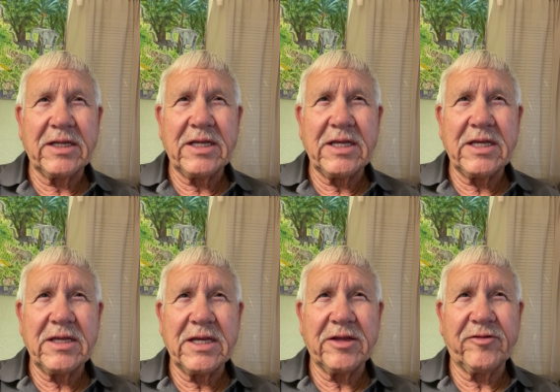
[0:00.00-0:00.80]

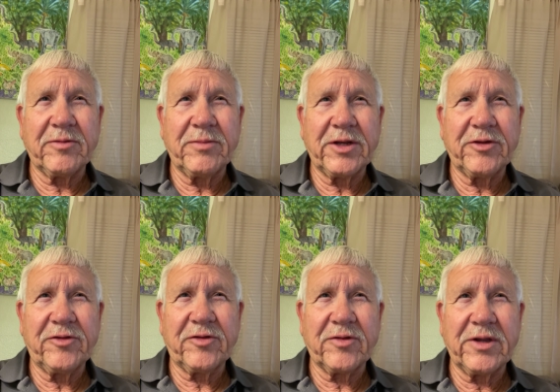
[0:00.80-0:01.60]
he has a
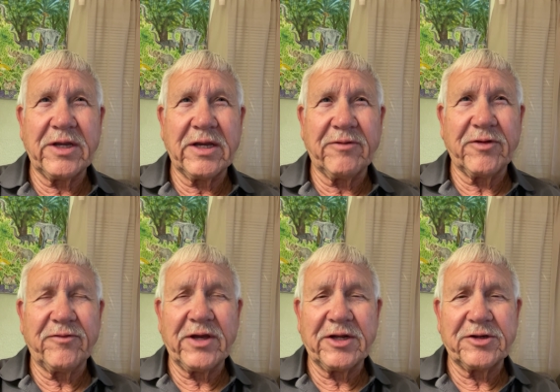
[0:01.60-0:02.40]
ministry of
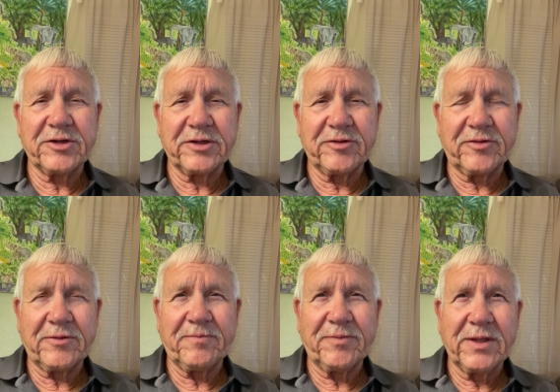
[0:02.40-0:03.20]

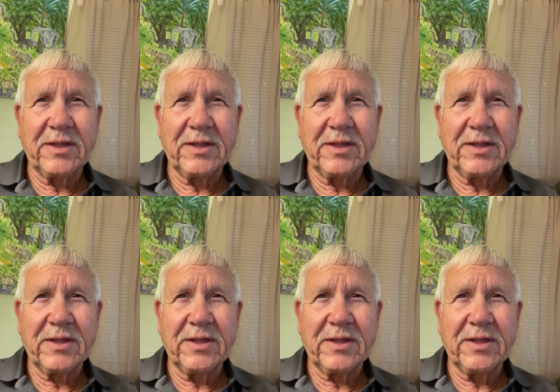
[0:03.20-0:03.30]
evangelism.